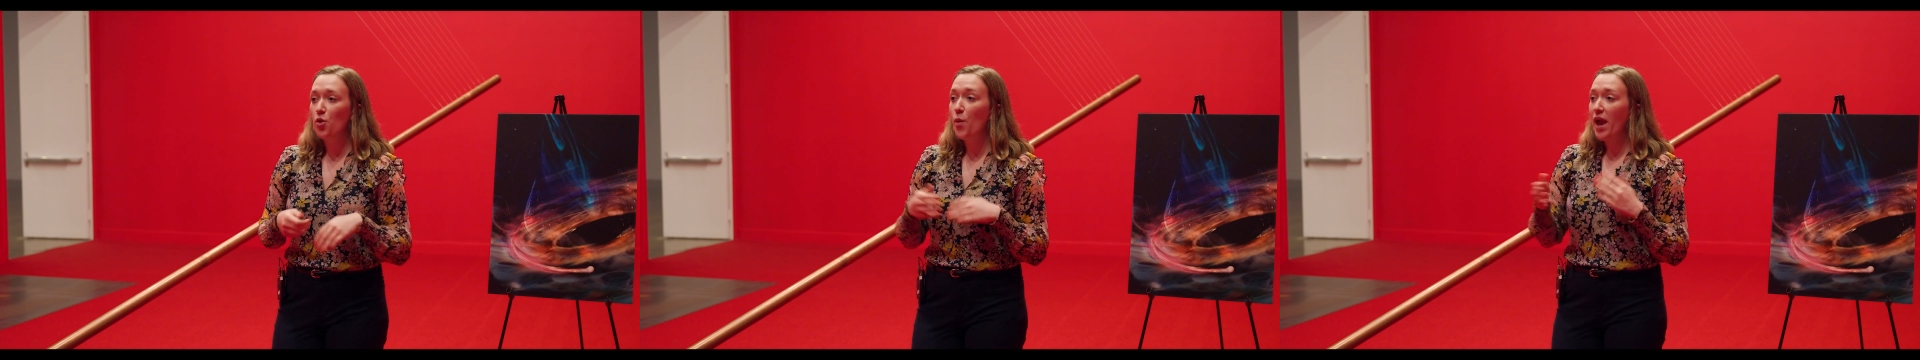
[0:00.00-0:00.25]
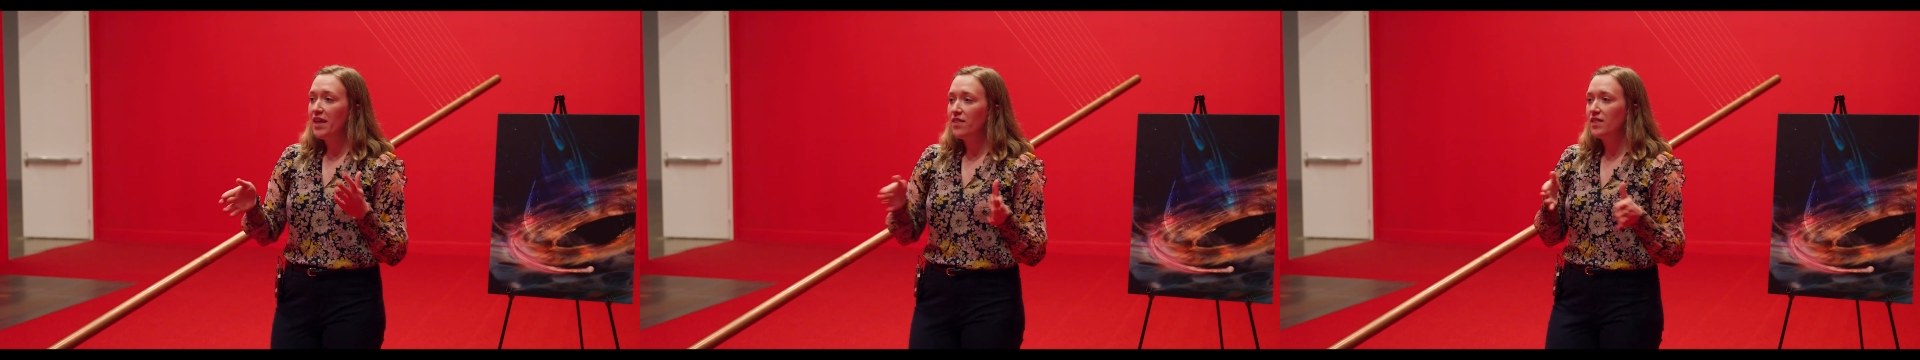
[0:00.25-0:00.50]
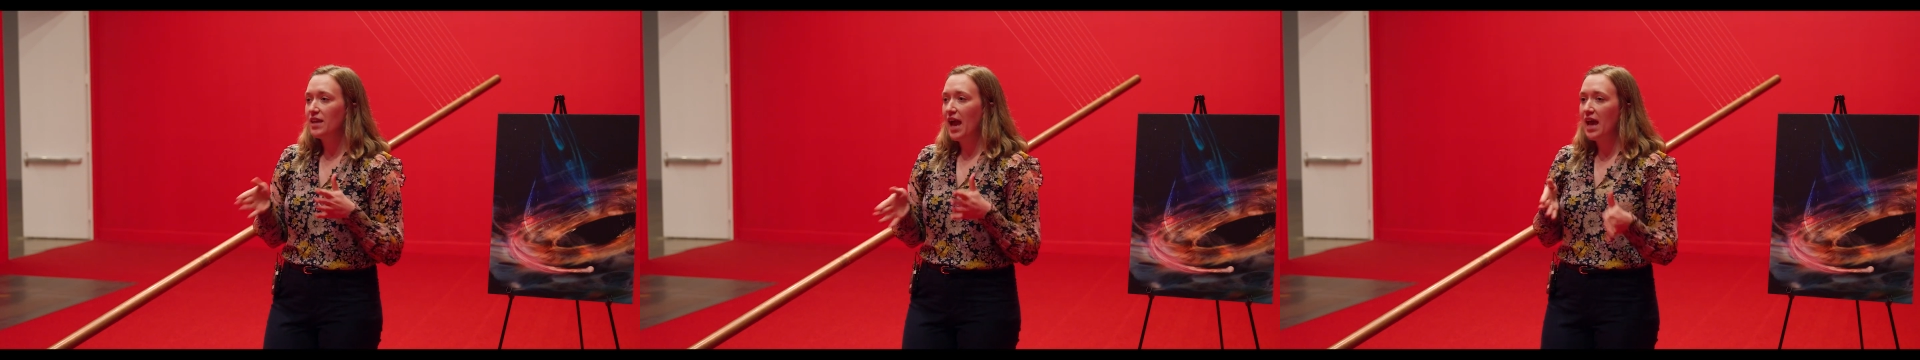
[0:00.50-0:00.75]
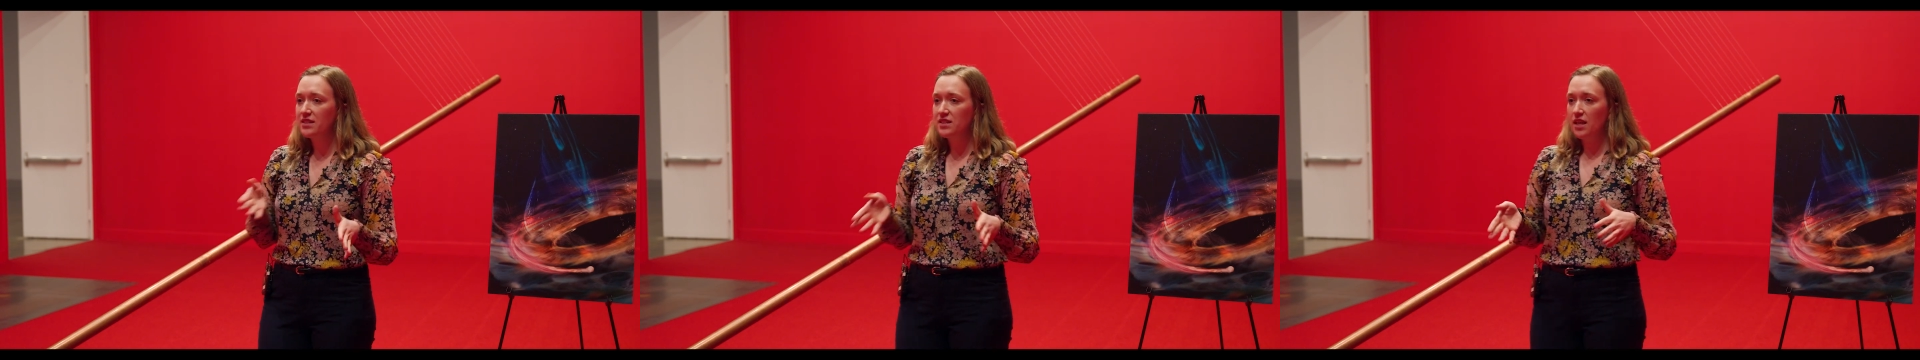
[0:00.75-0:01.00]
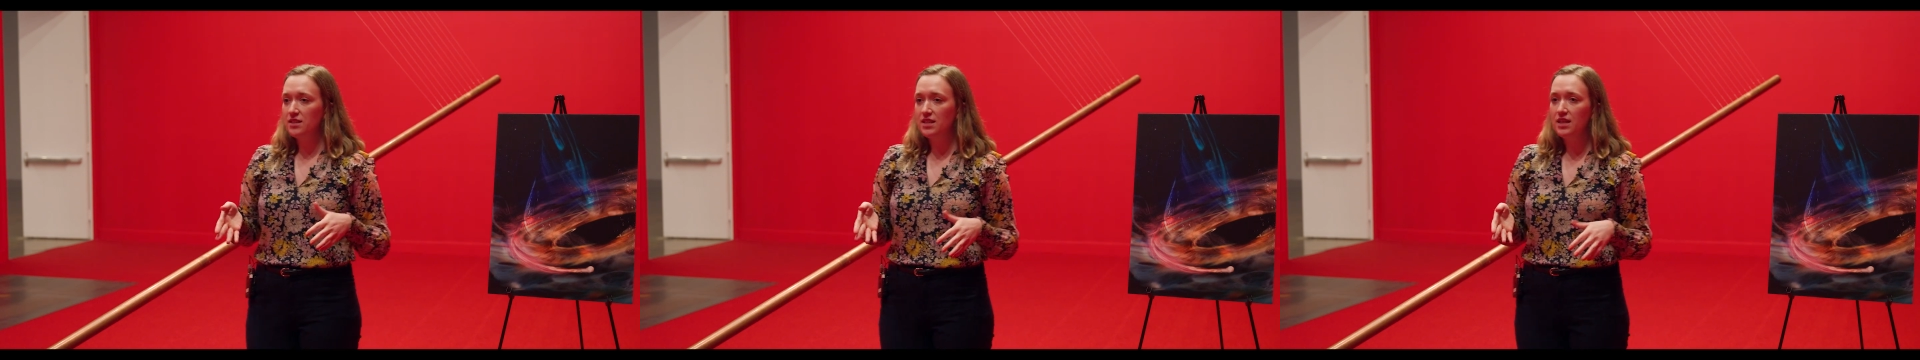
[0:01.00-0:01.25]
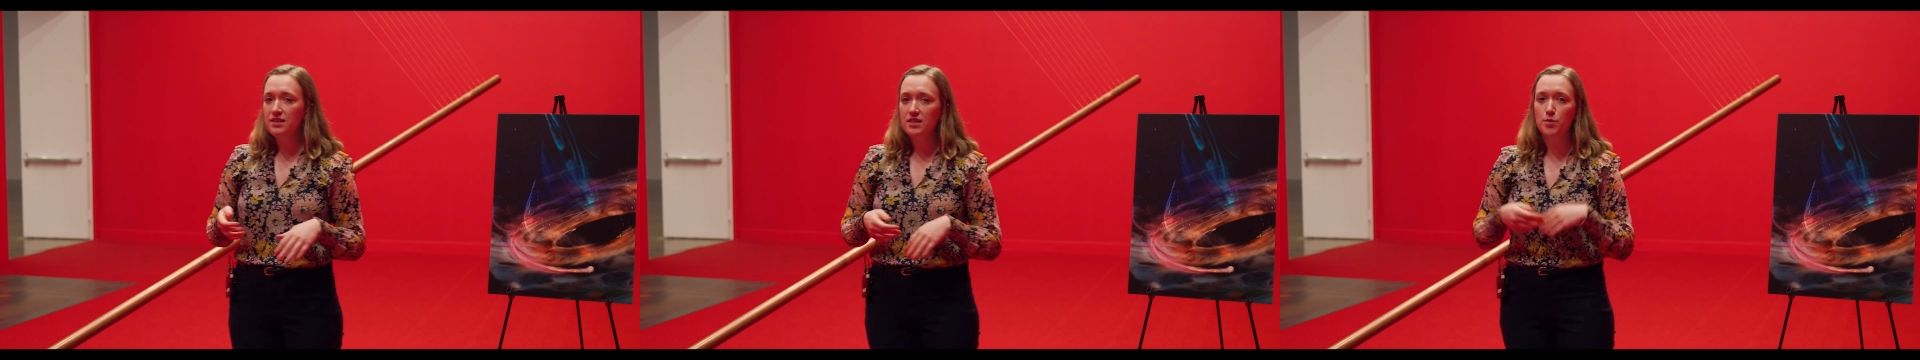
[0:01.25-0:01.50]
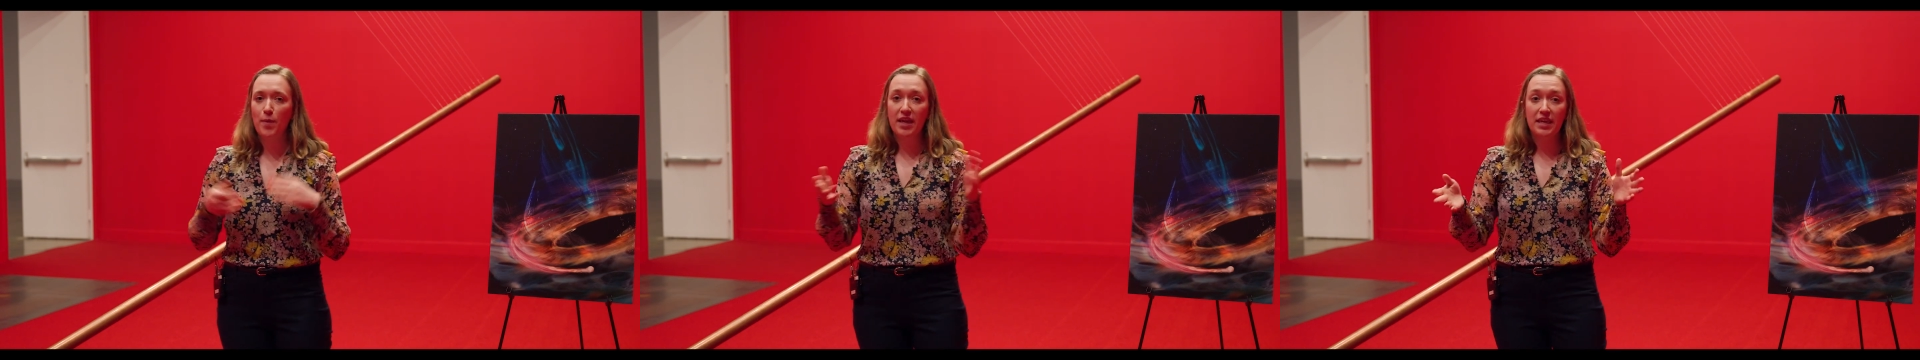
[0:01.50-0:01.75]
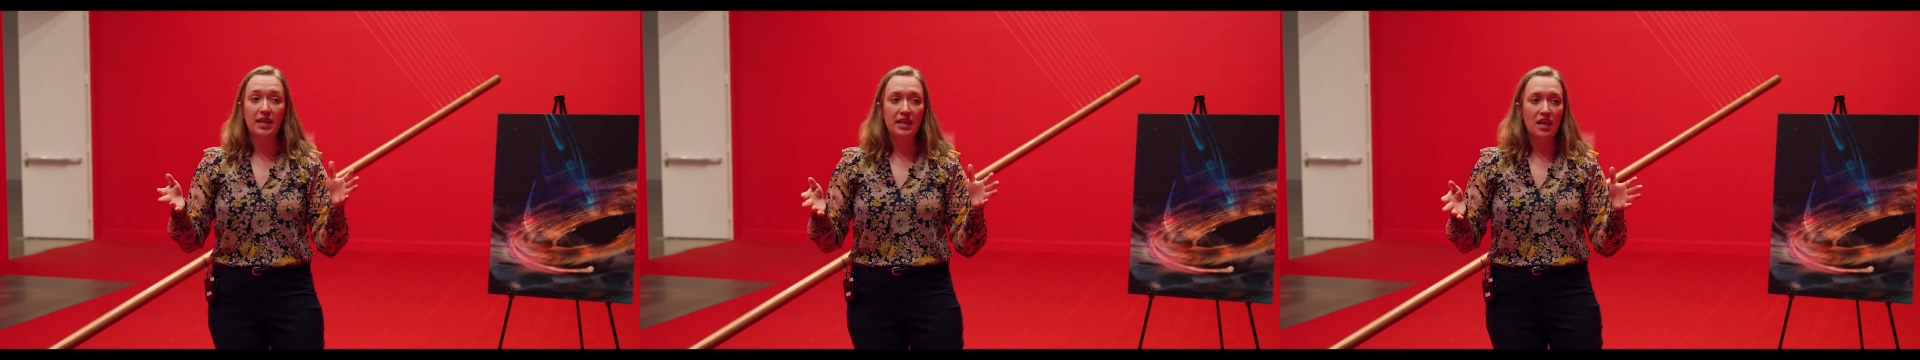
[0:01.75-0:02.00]
the way that the gas does this is by
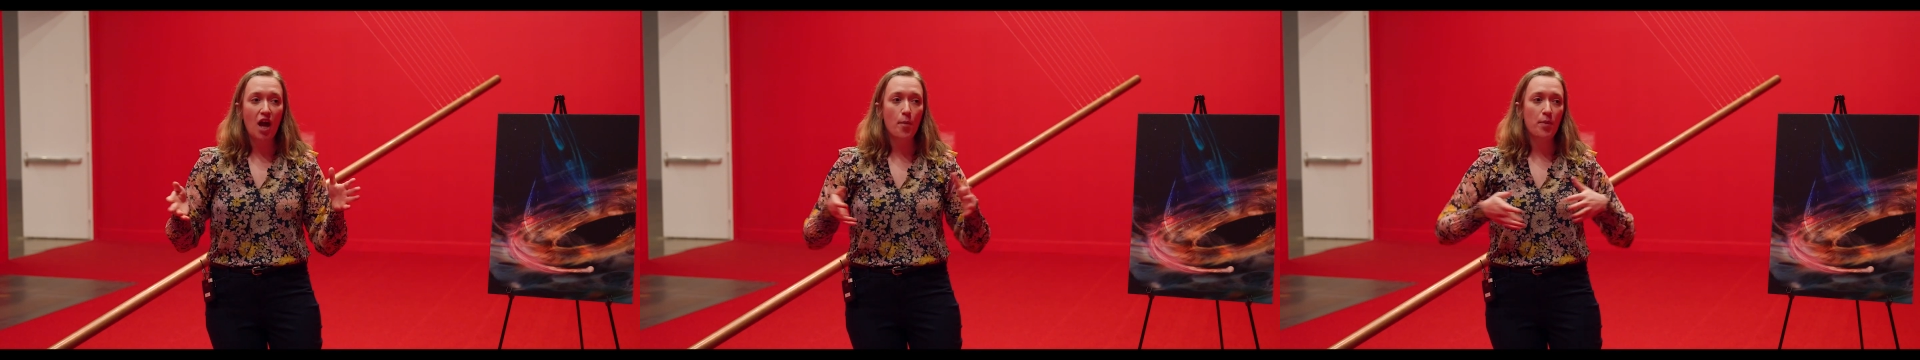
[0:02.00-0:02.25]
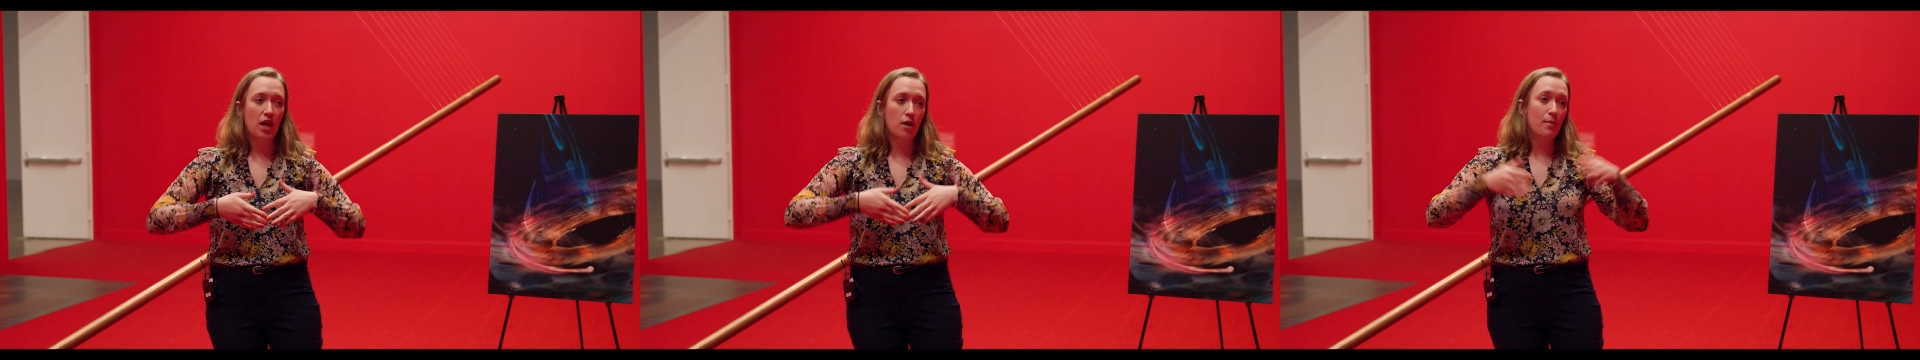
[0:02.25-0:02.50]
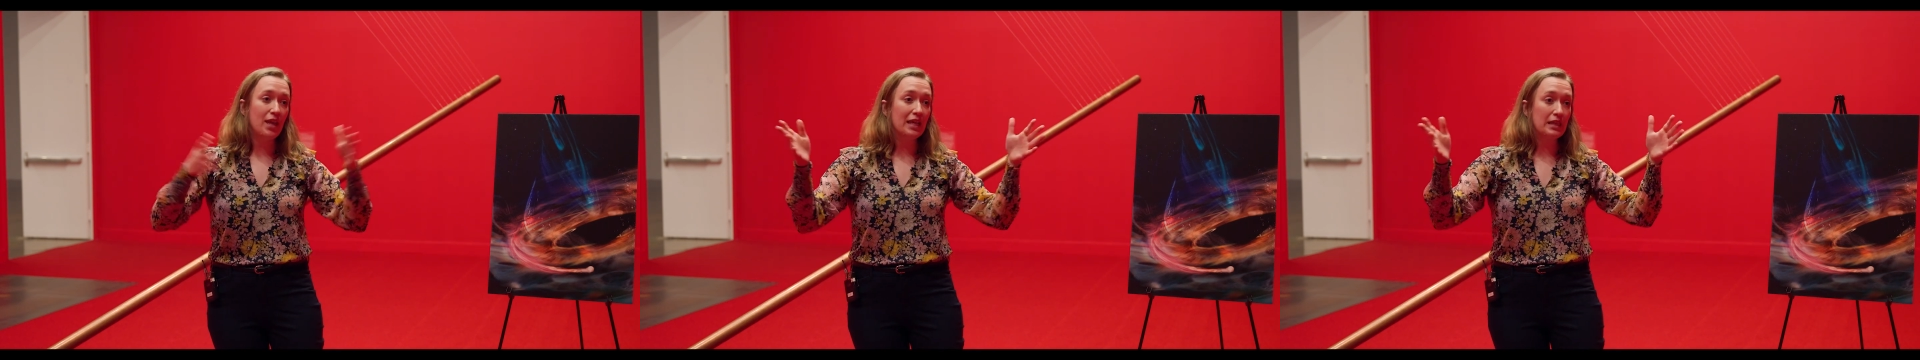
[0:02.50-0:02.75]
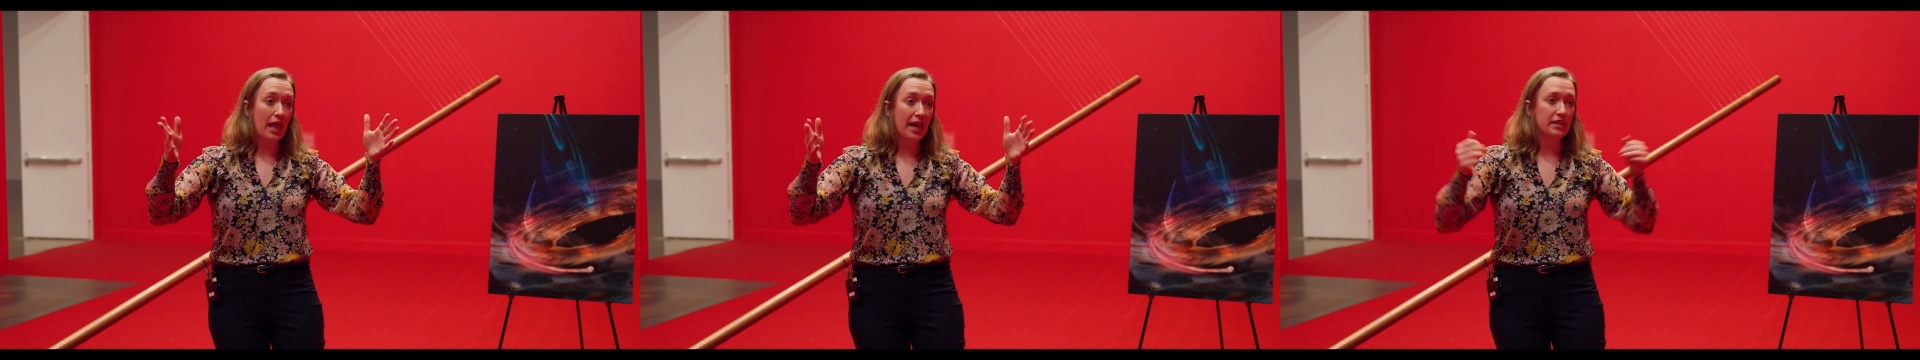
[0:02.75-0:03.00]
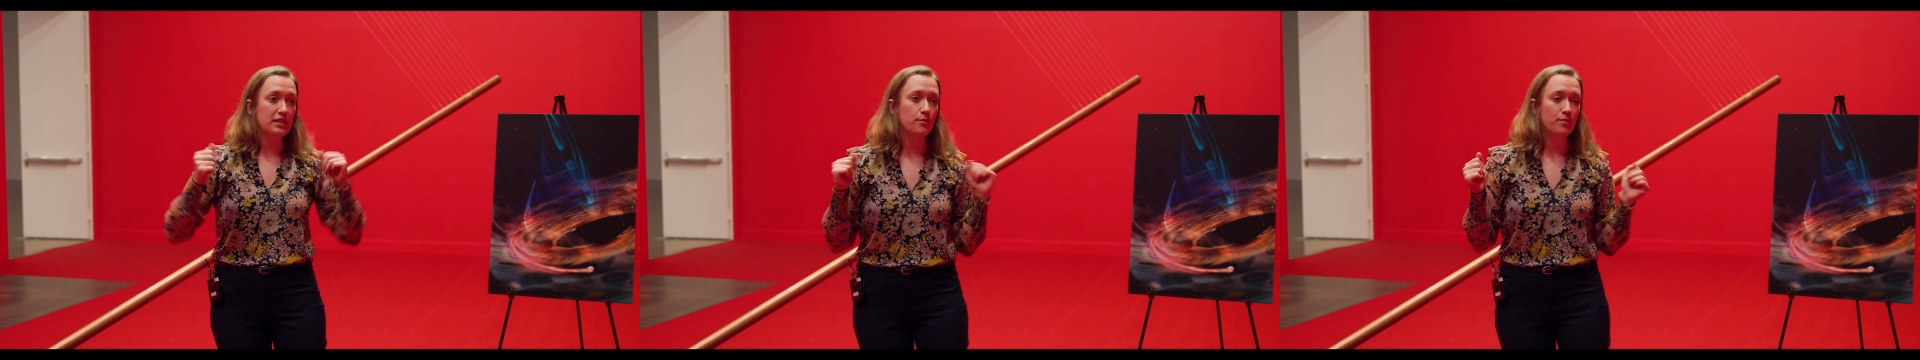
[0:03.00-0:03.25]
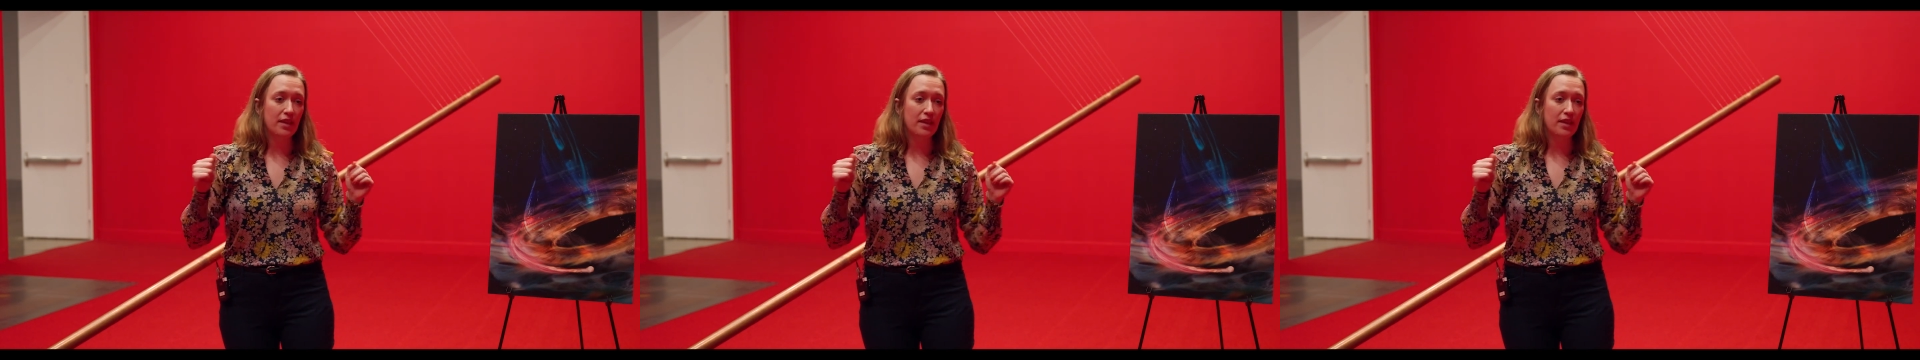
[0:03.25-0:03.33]
heating up and emitting light.